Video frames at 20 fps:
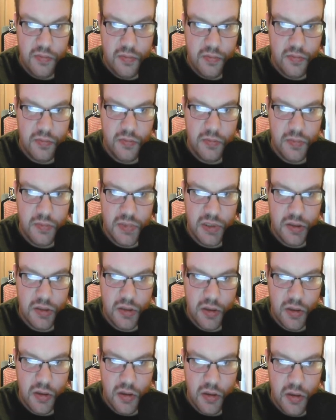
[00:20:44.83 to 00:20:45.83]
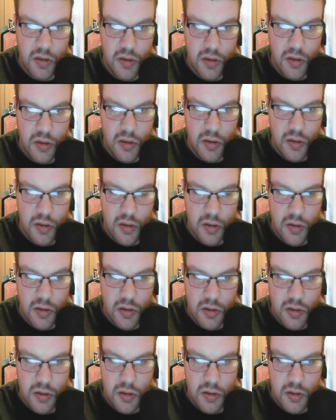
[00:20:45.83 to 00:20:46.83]

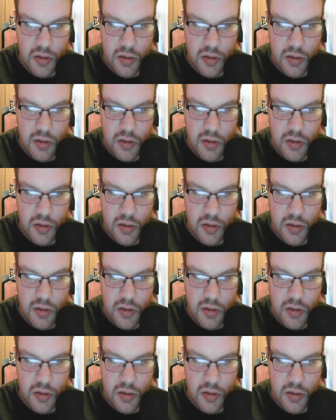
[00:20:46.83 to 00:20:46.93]
No one is speaking in this clip.